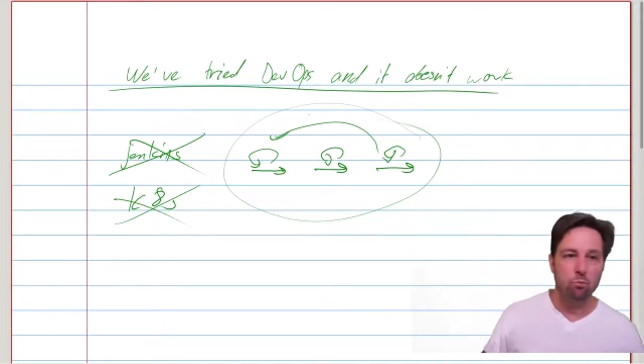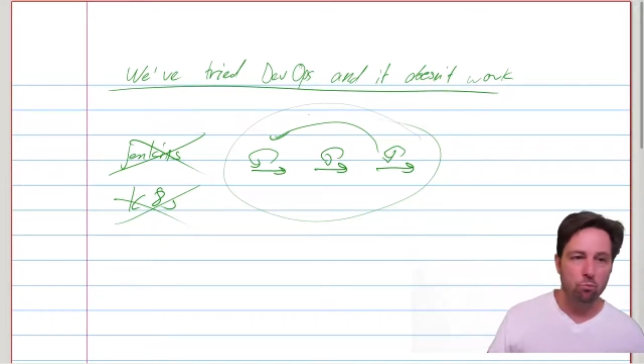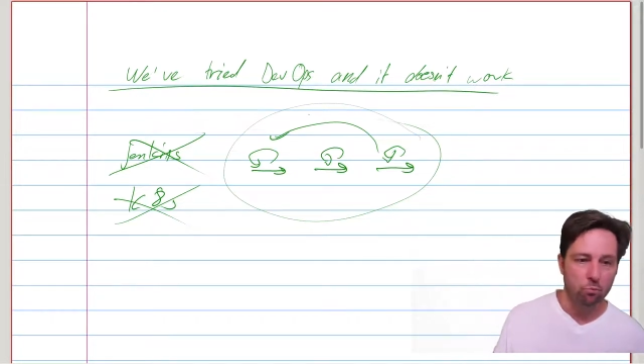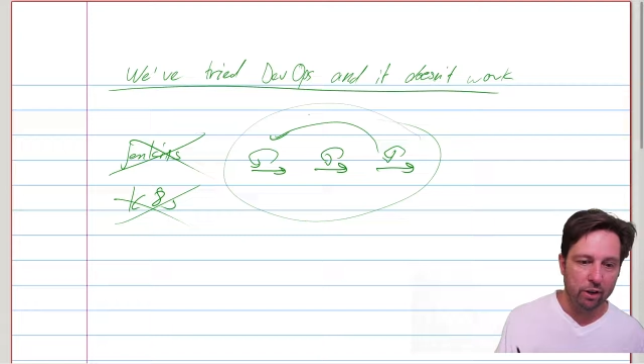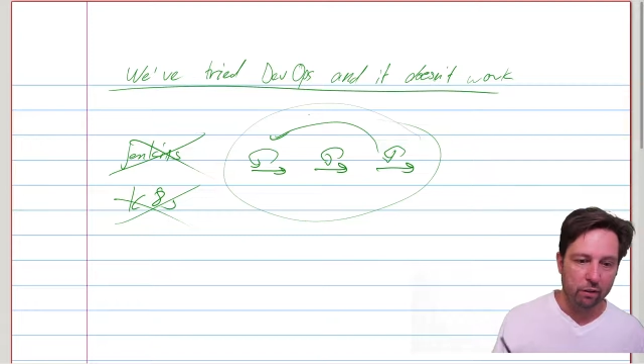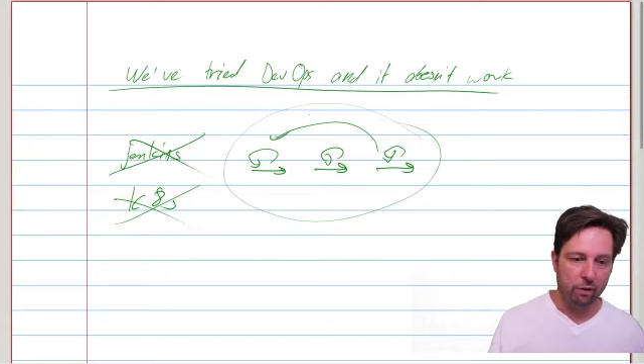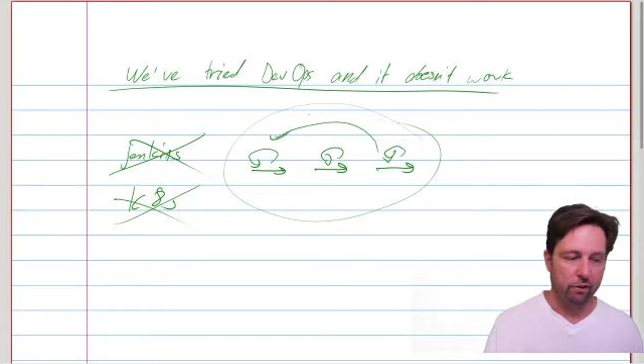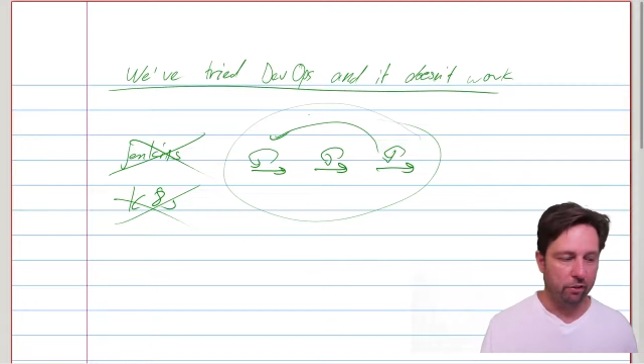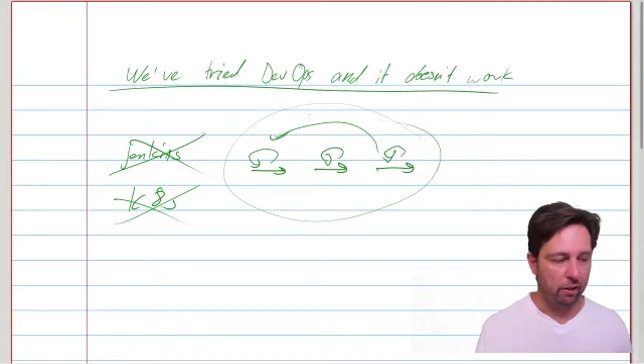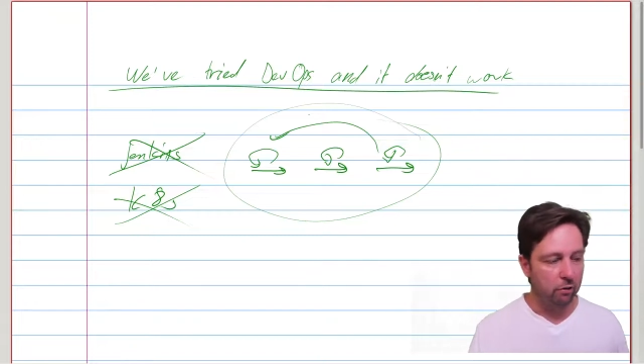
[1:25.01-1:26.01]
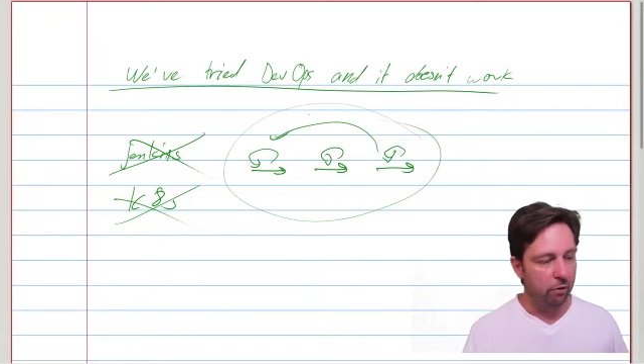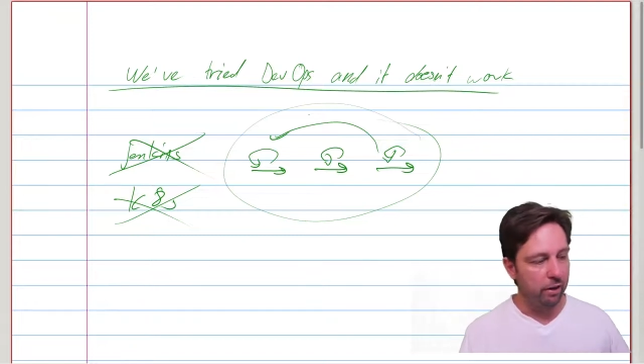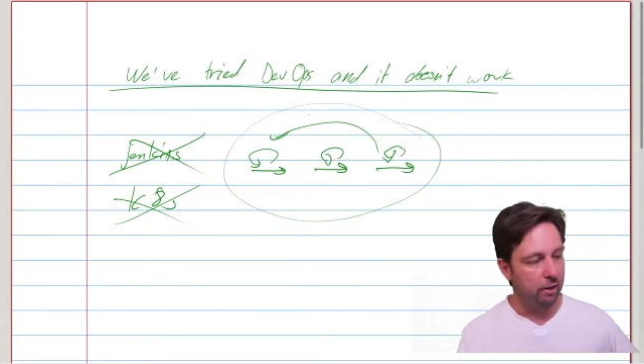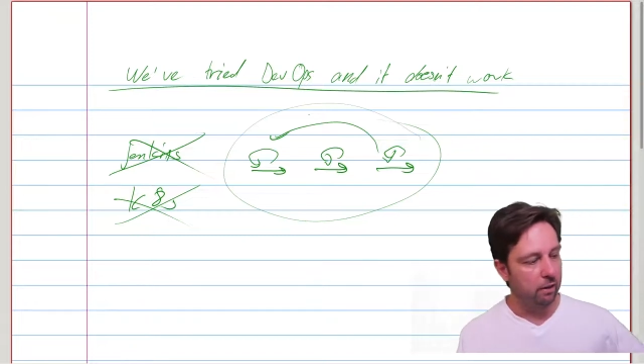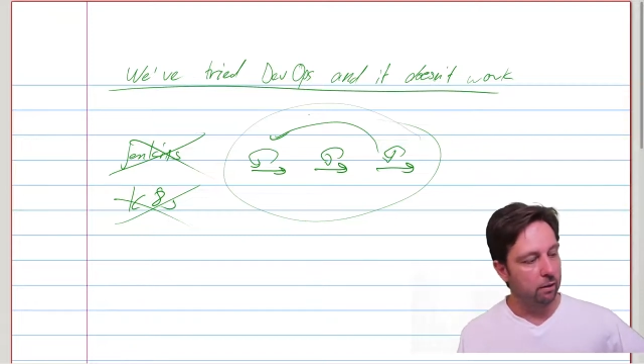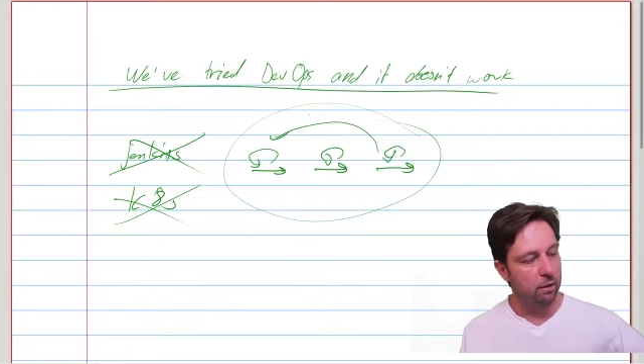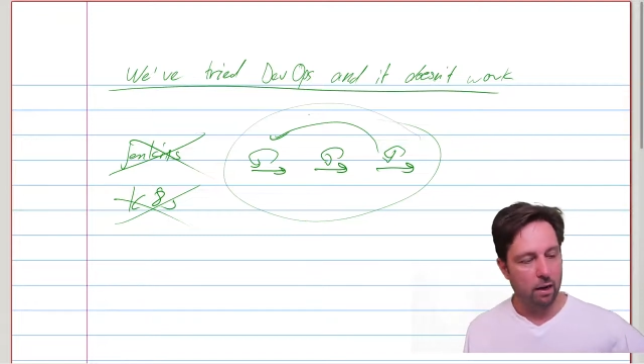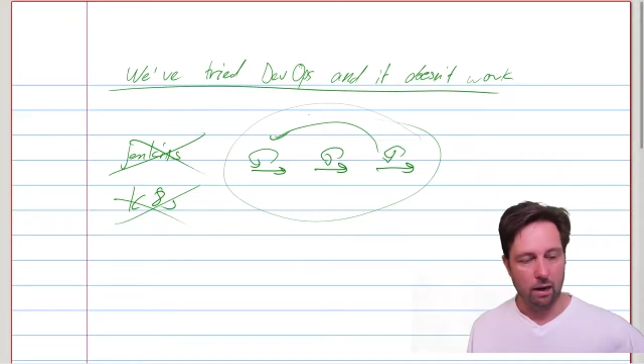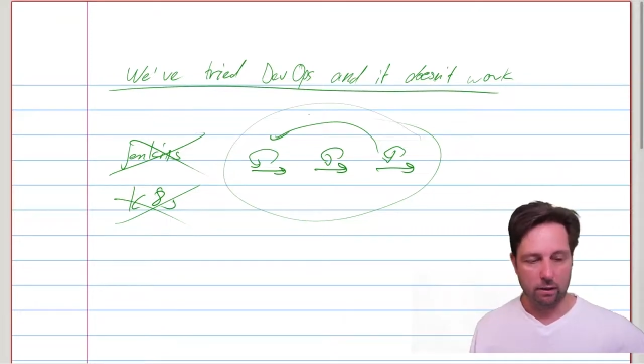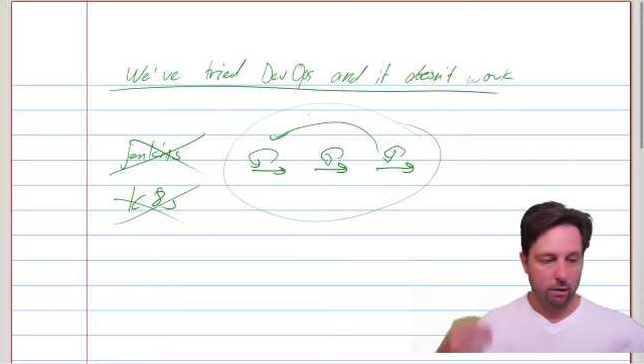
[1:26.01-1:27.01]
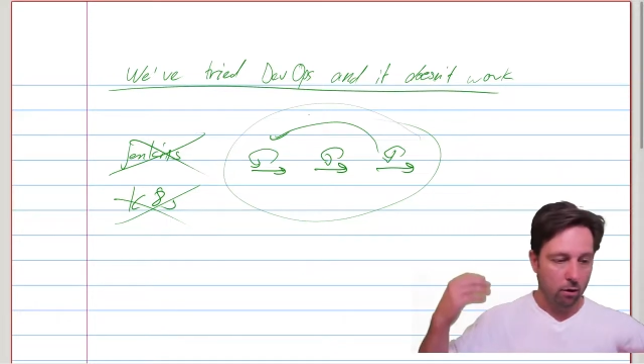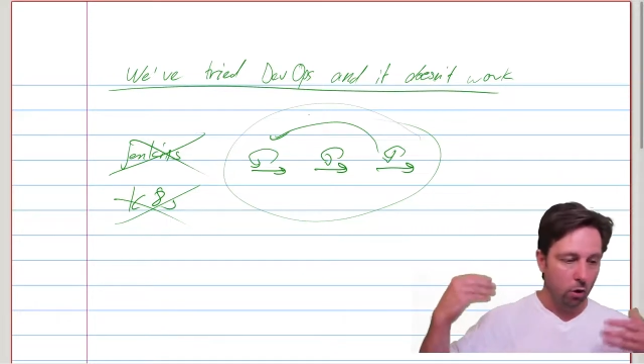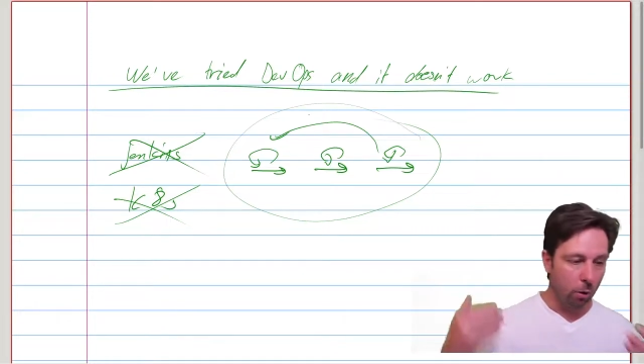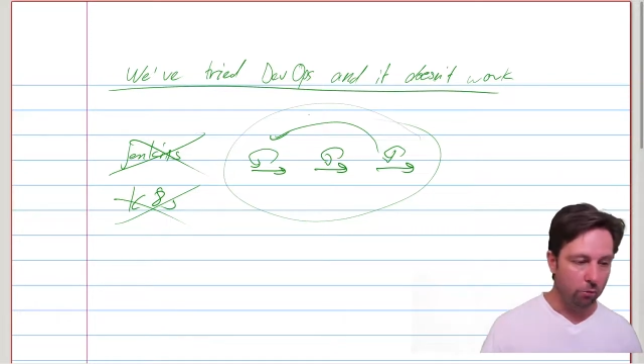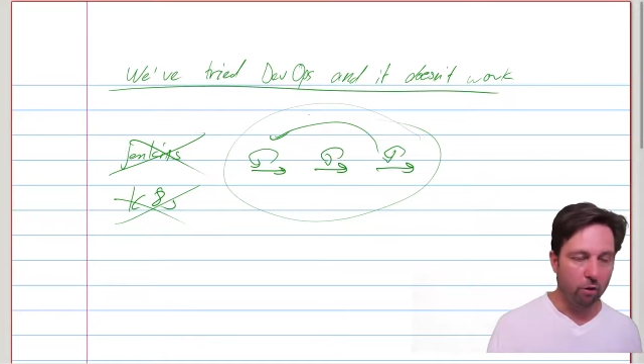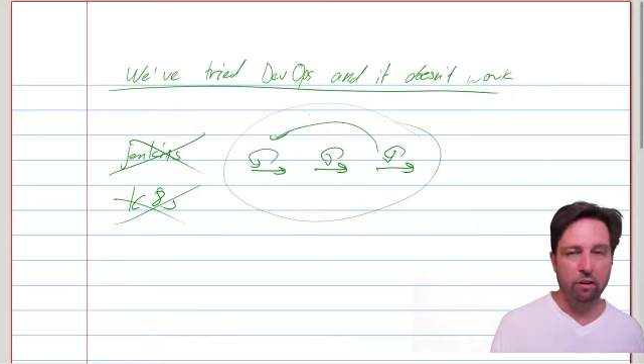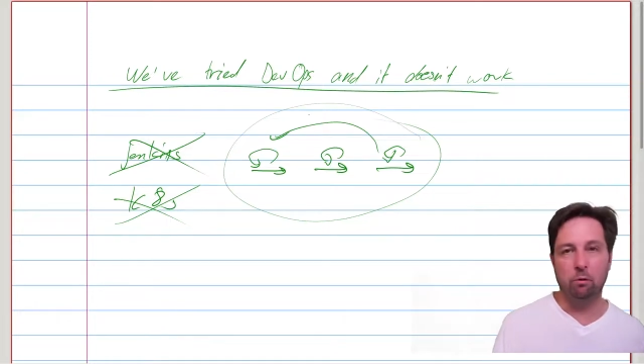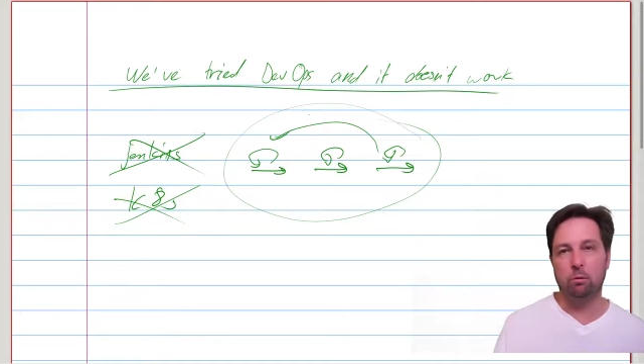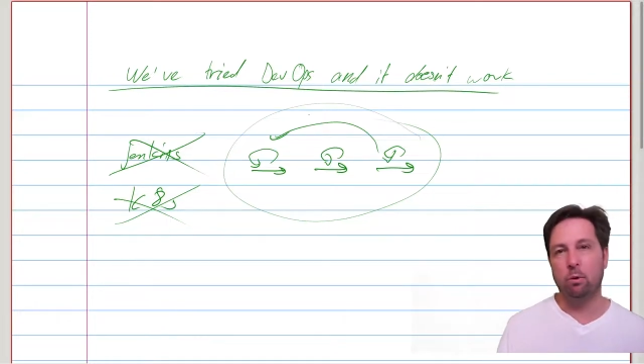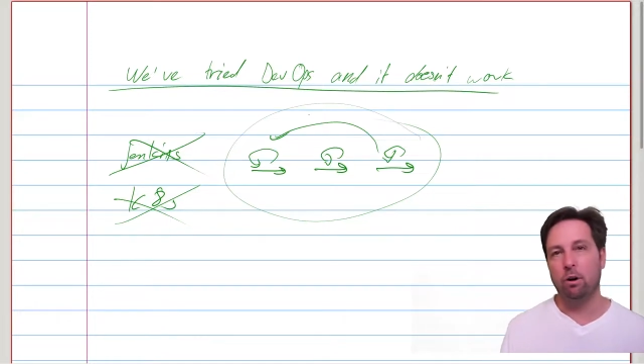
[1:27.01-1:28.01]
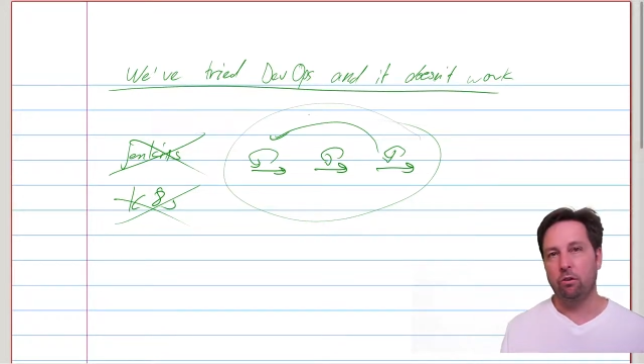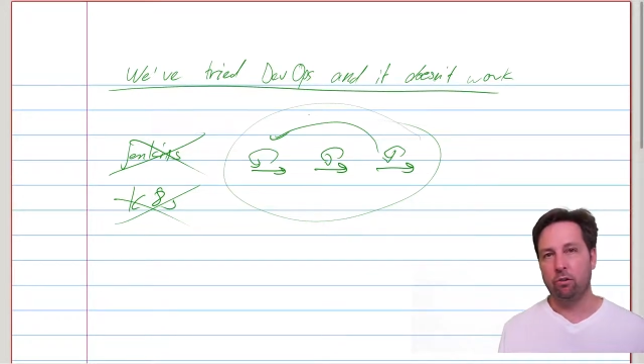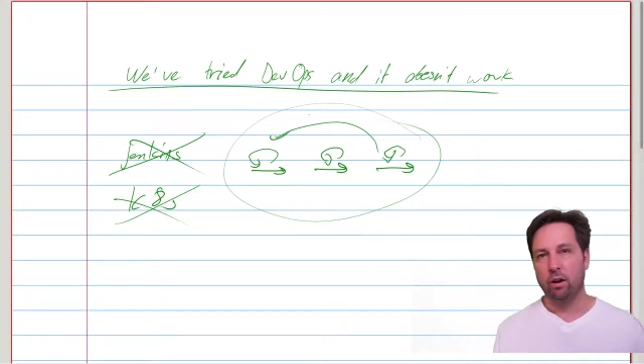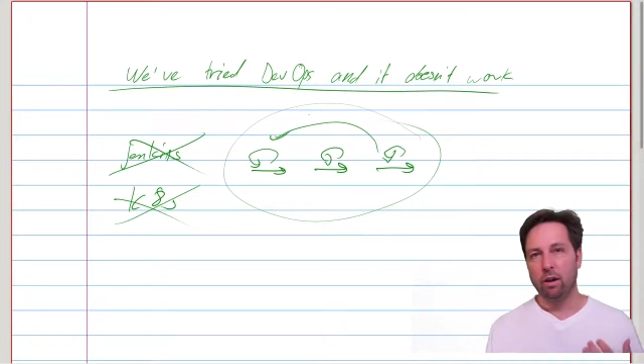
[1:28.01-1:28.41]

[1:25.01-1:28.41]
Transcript: really fast at iterating, at observing what works,